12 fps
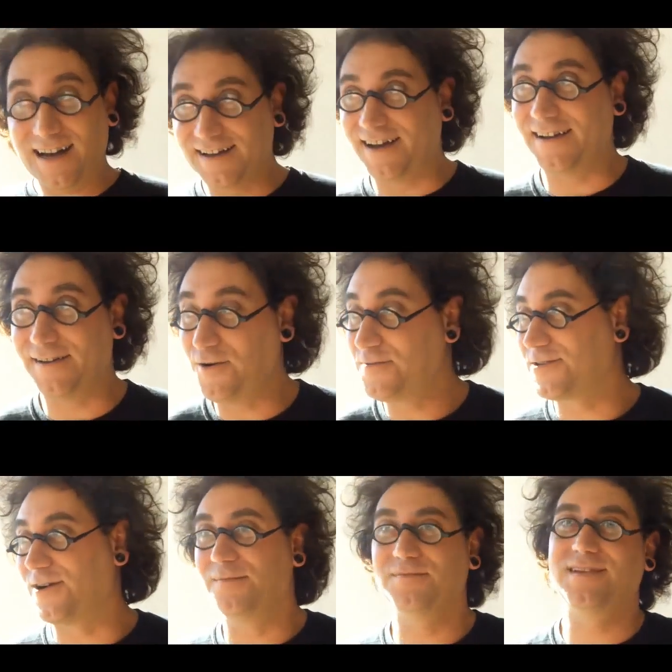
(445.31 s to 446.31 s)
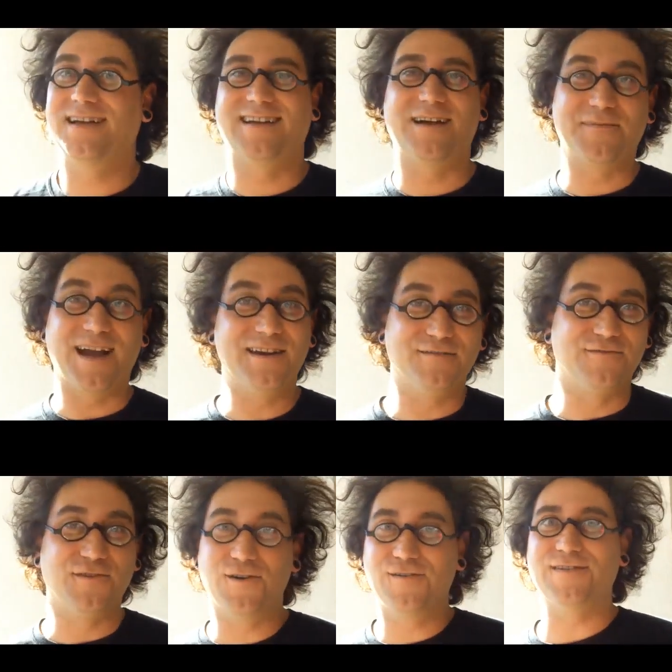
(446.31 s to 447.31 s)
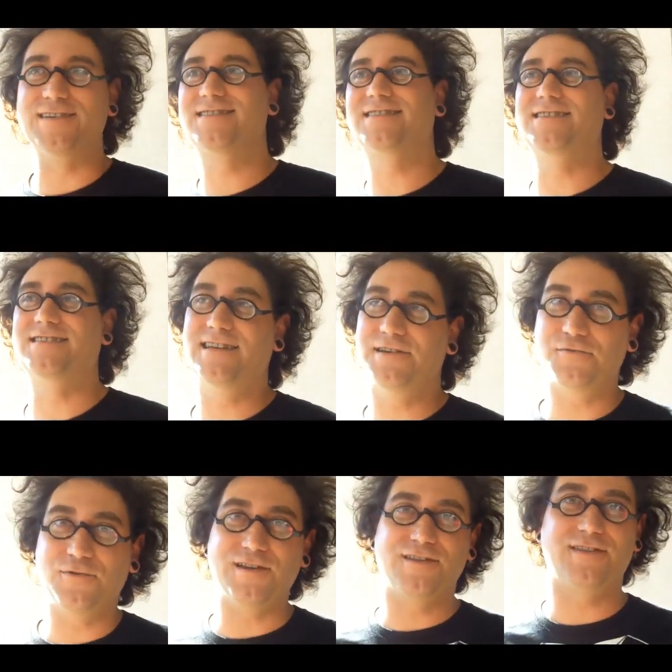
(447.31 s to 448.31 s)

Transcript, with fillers: I hope so. I'm kind of nervous to see it with